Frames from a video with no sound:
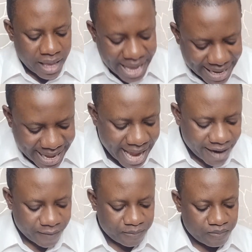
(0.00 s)

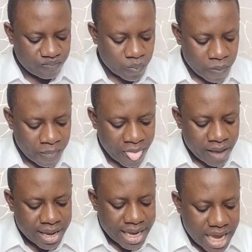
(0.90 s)
Again,
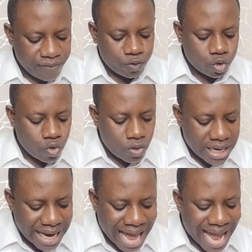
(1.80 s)
if two
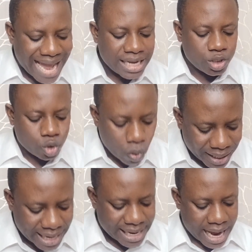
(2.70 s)
lie
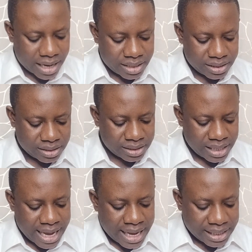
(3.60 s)
together,
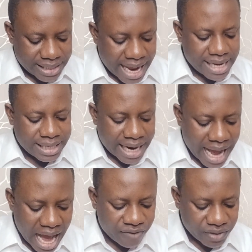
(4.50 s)
then they
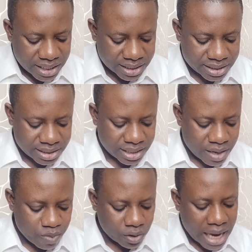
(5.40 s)
have it.
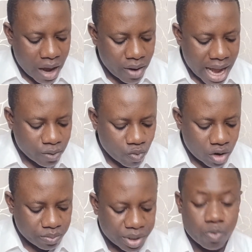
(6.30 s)
But how can
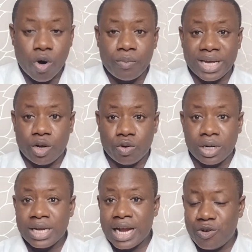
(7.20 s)
one be warm alone?
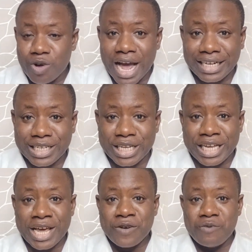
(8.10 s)
Now look at
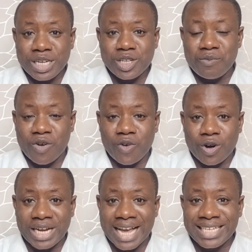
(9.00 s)
the wisdom of
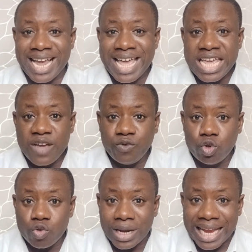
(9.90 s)
God there. He said, if
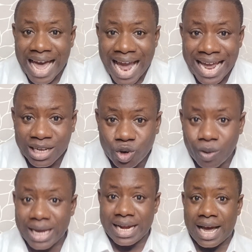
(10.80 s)
two lie
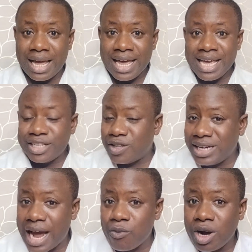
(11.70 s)
together, it's
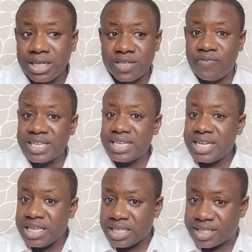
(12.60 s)
not that one is
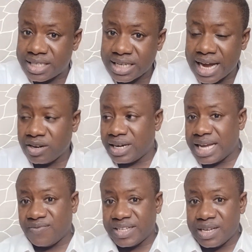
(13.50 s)
facing east and the other
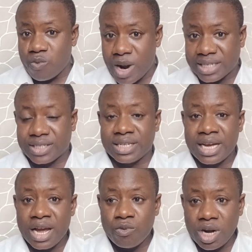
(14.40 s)
is facing west.
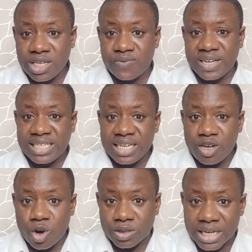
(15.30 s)
One is facing
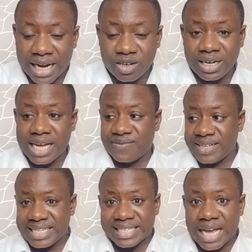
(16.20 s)
north and the other is
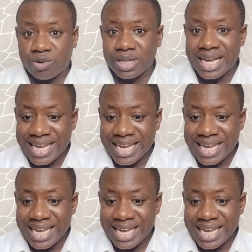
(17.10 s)
facing south.